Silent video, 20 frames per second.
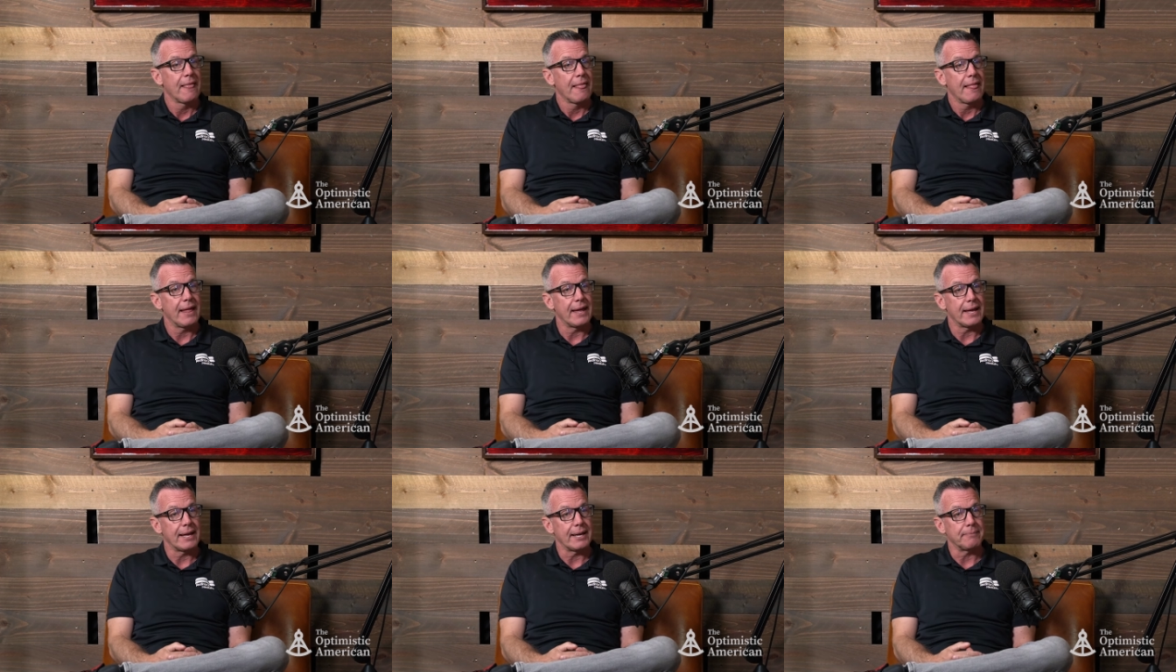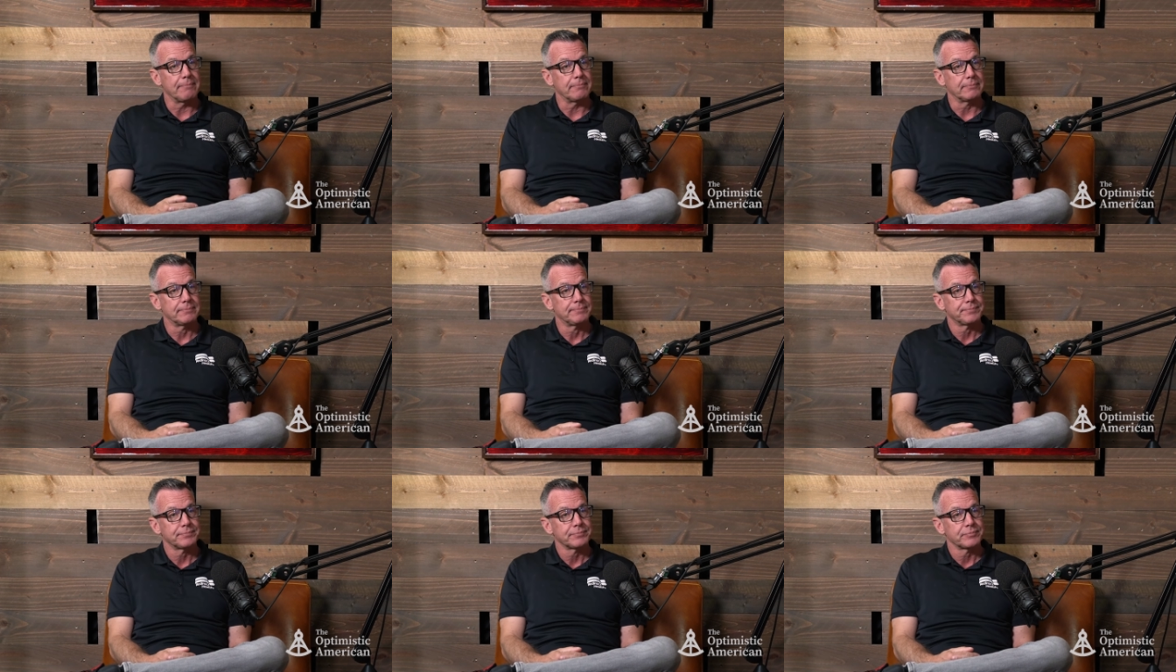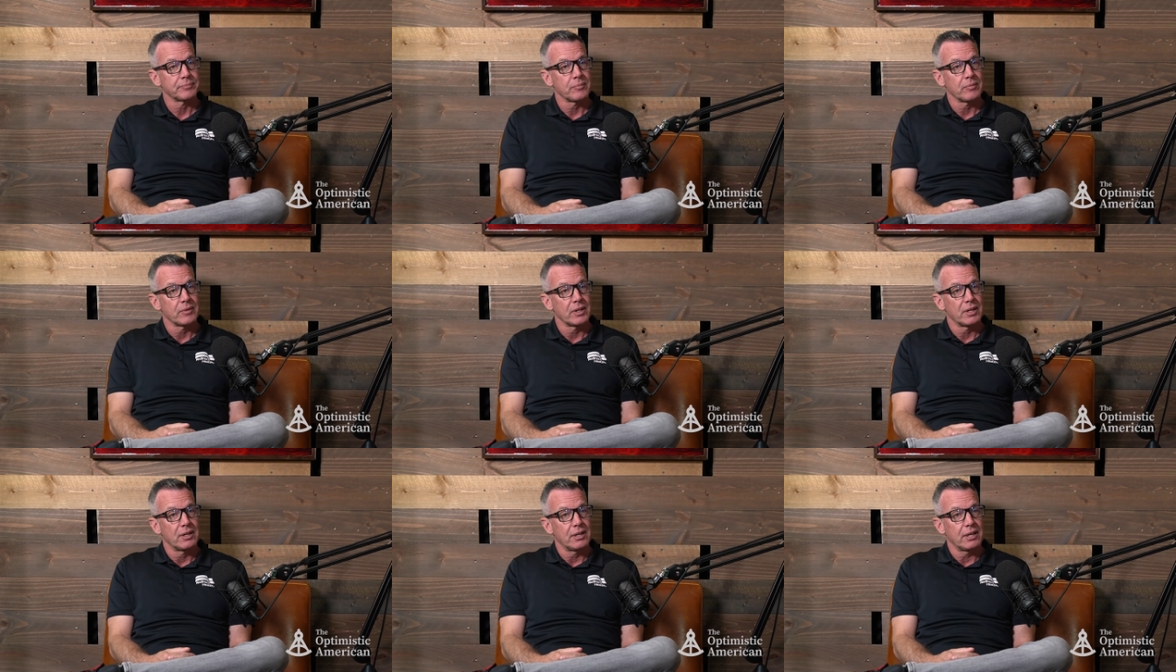Um,
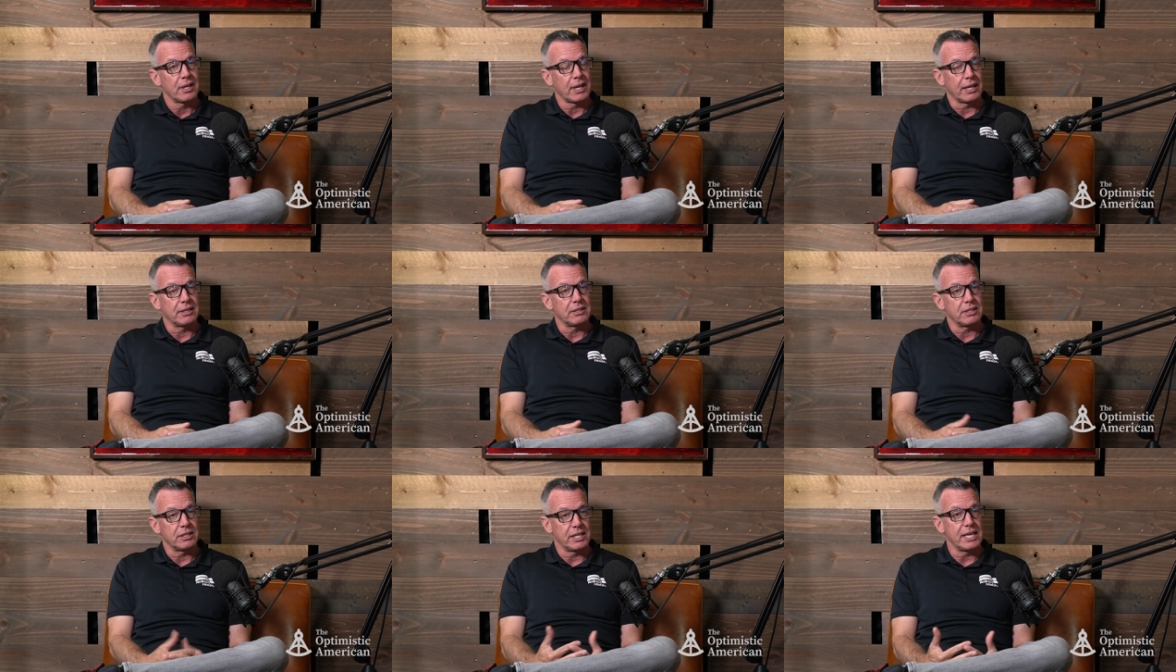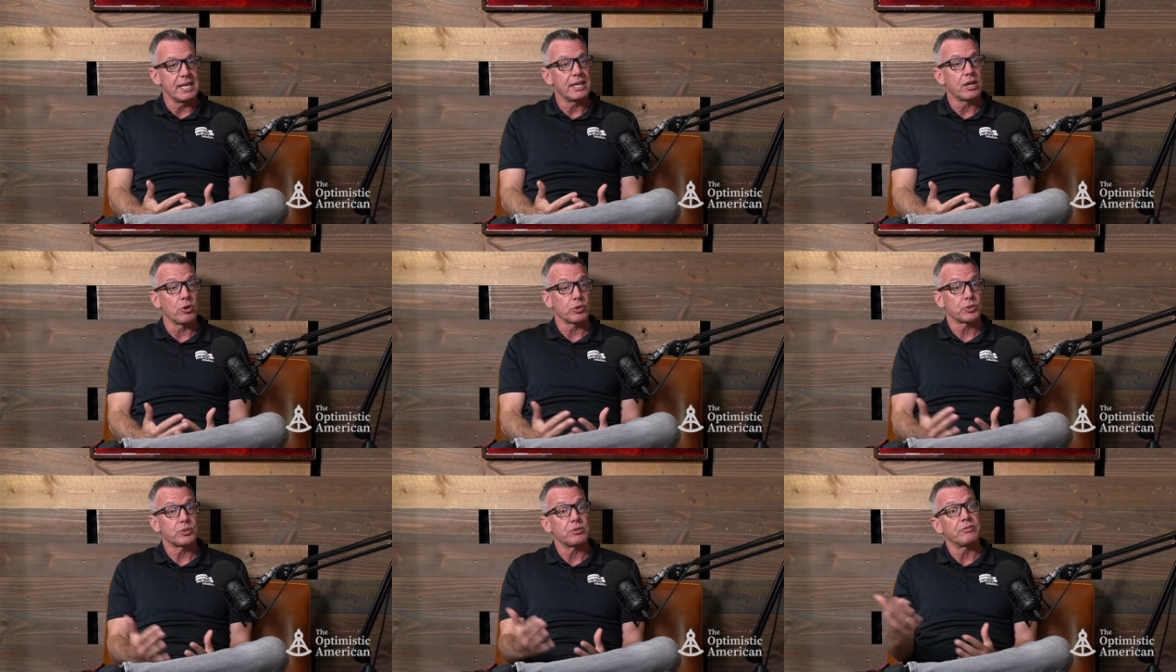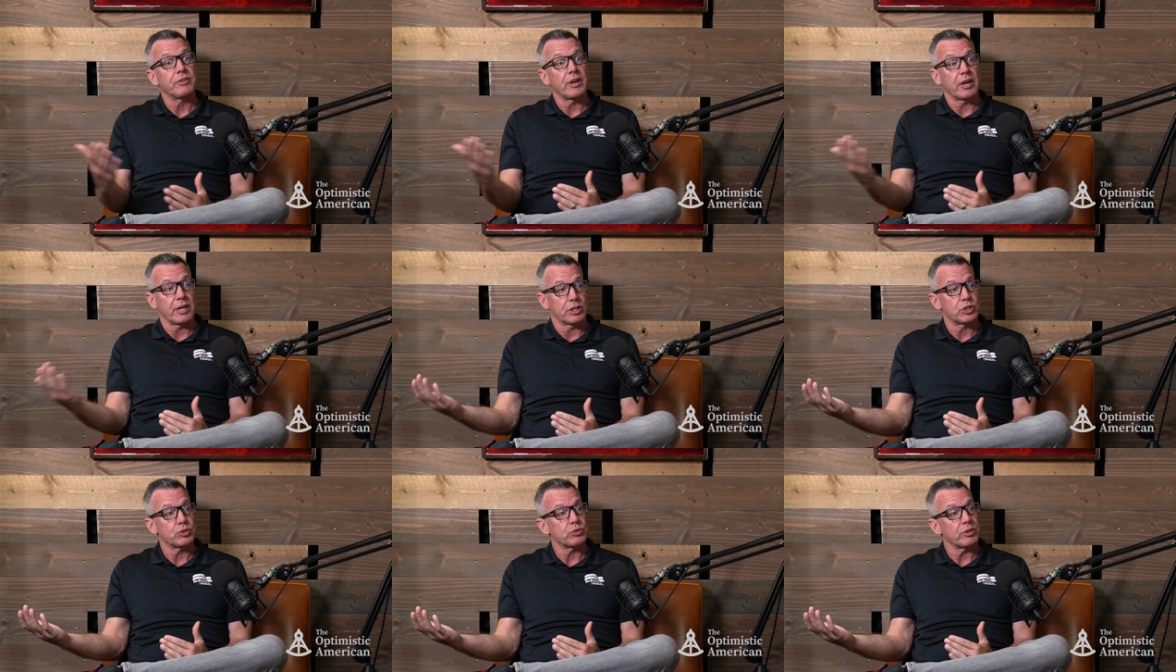and he goes to a very
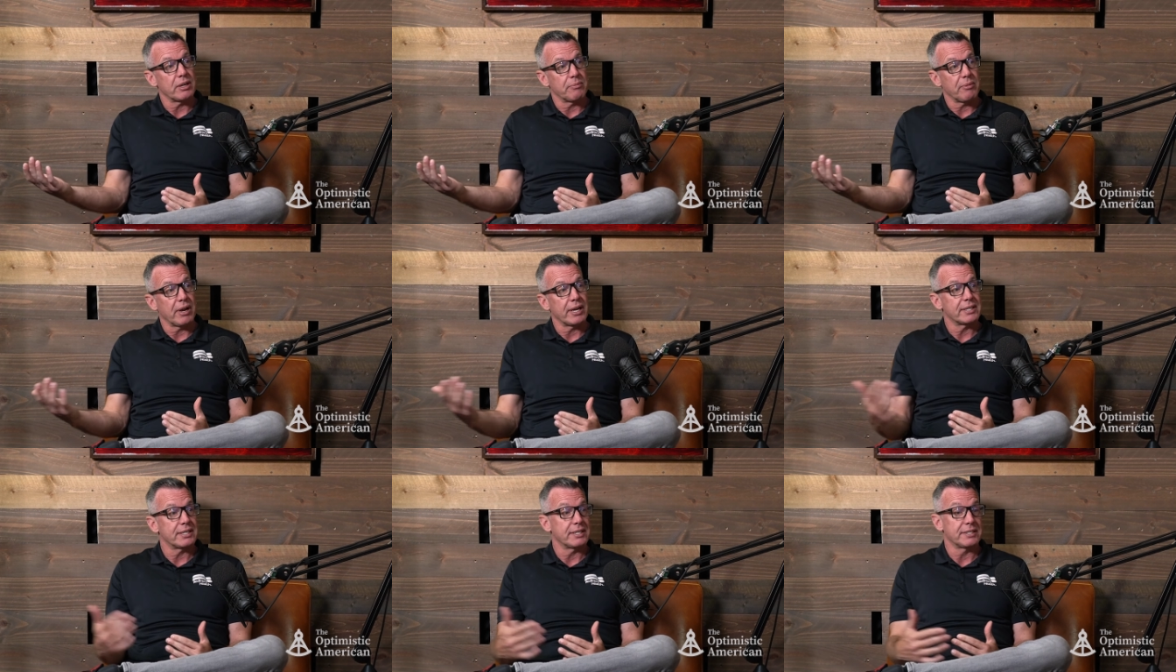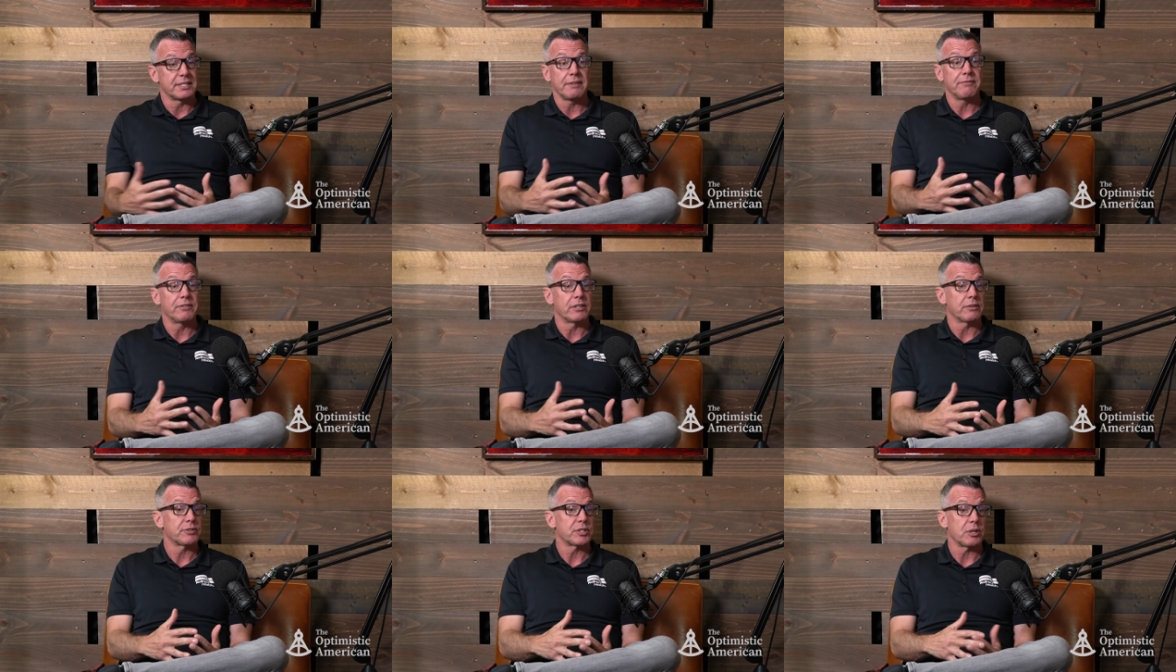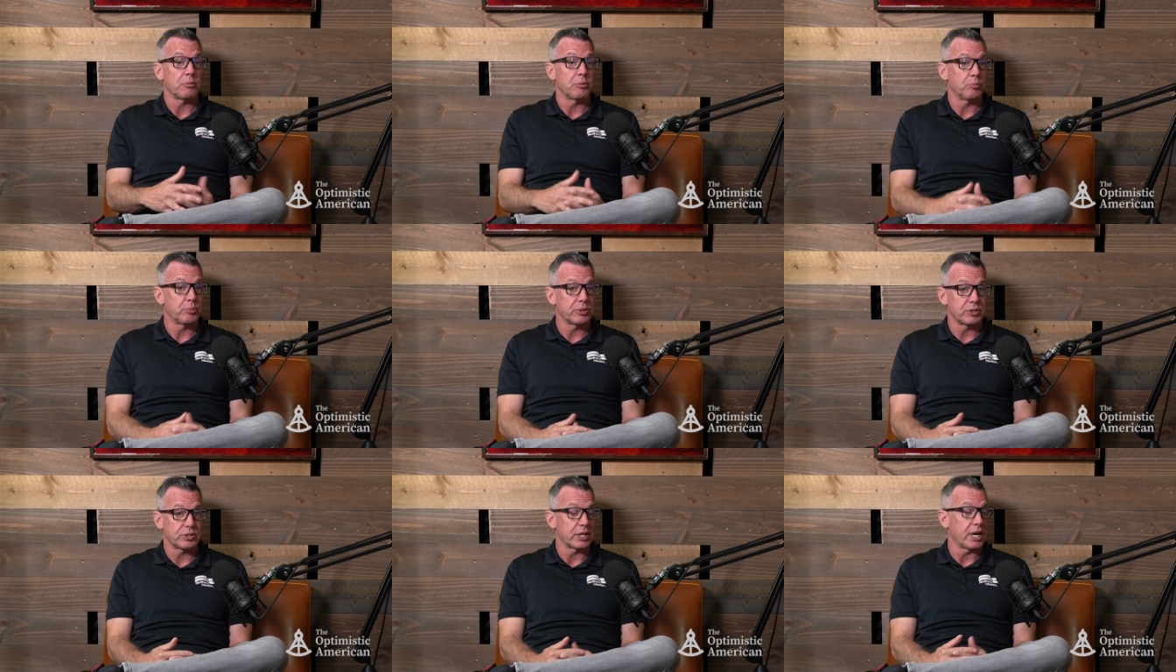extreme, right? He says, even if someone
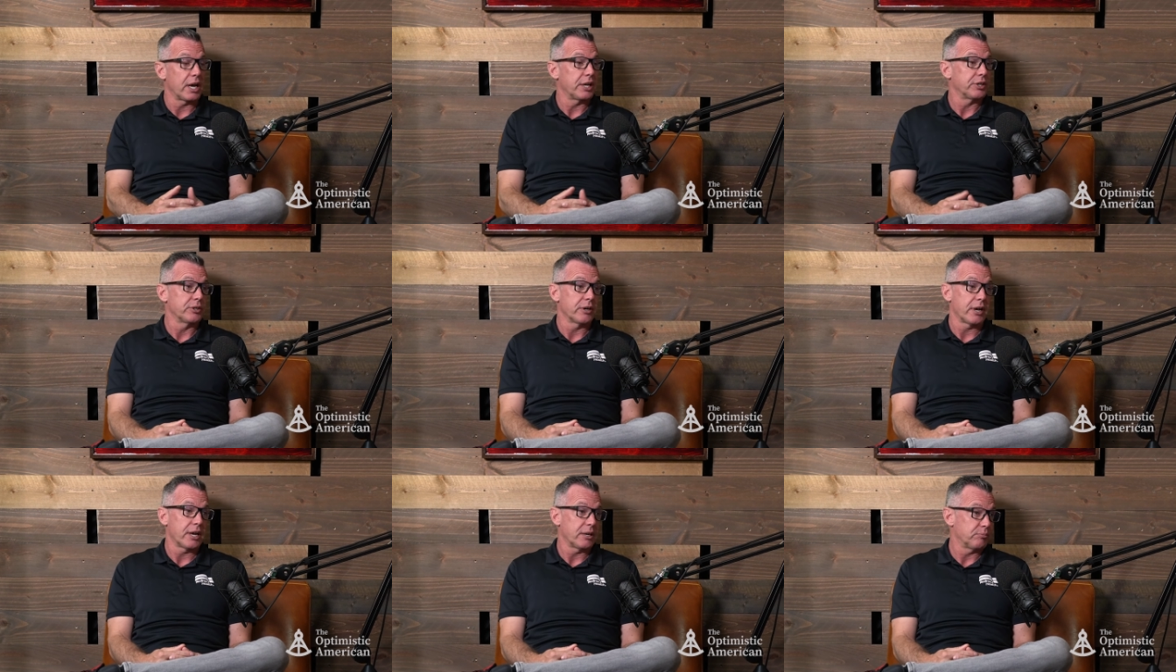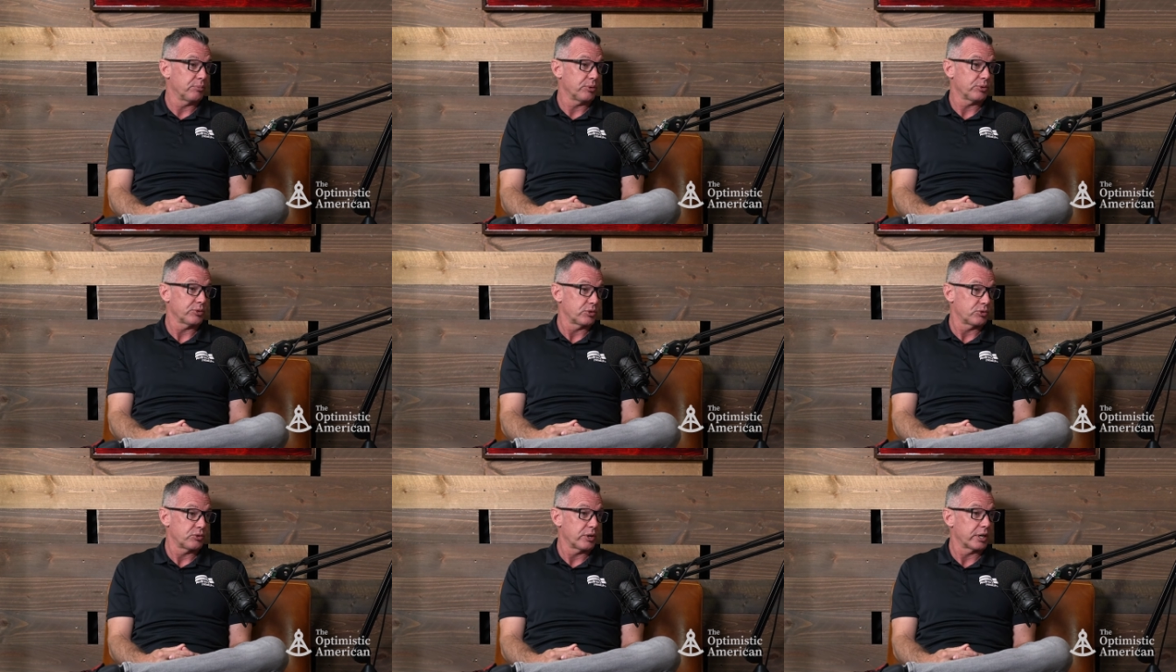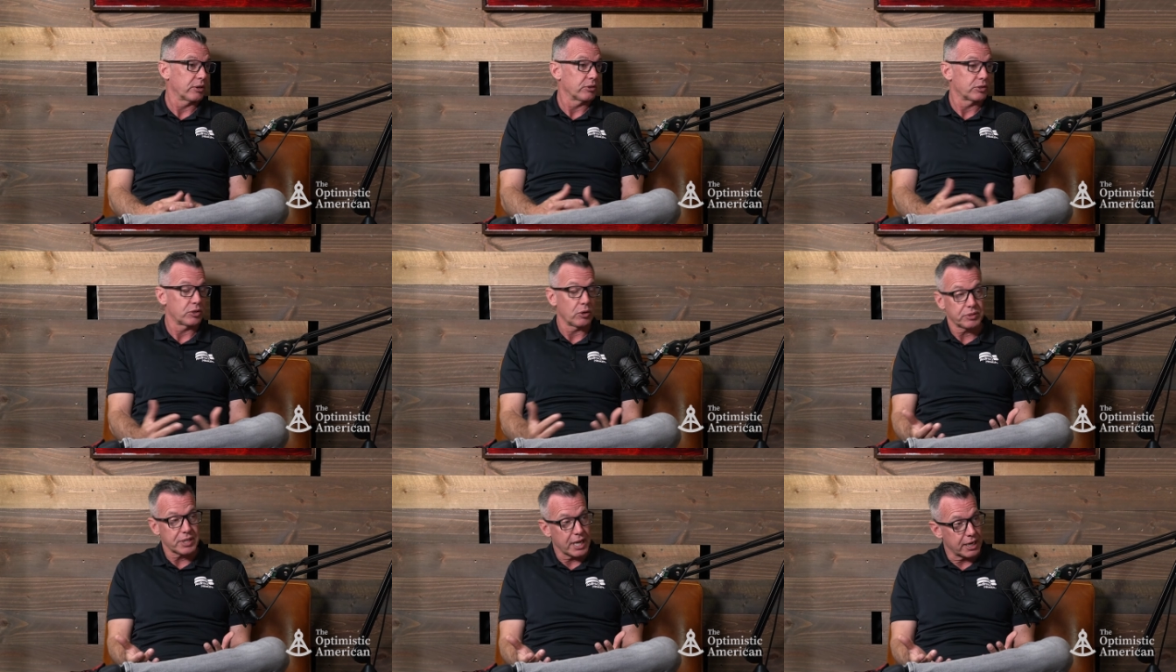puts a gun to your head and pulls the trigger,
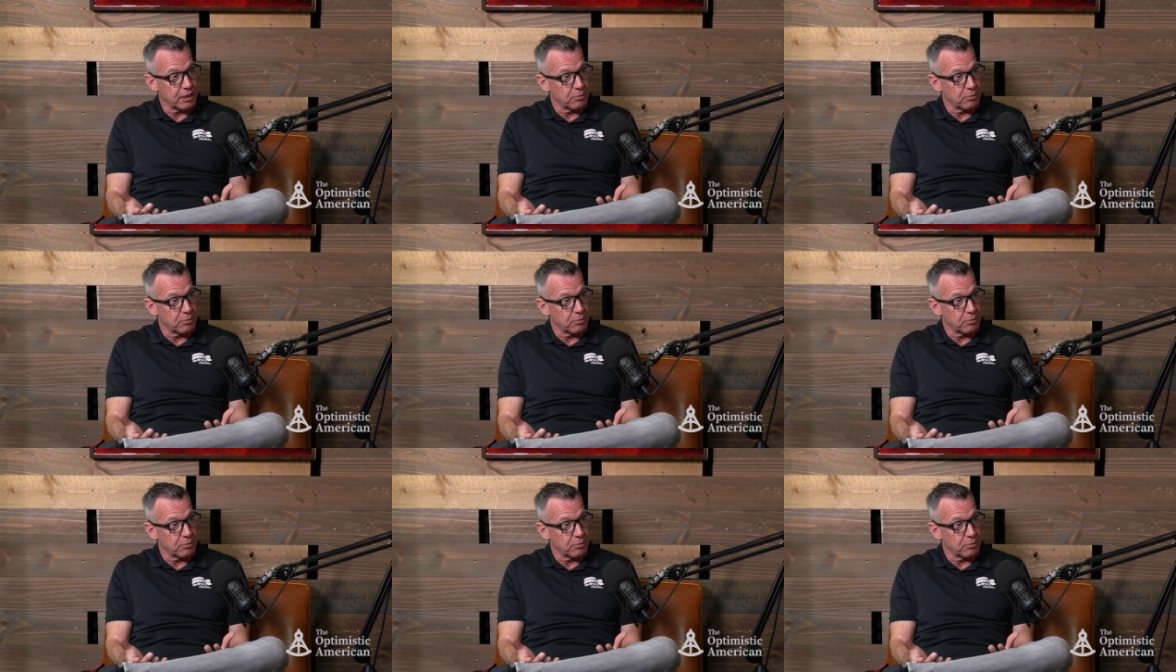don't take it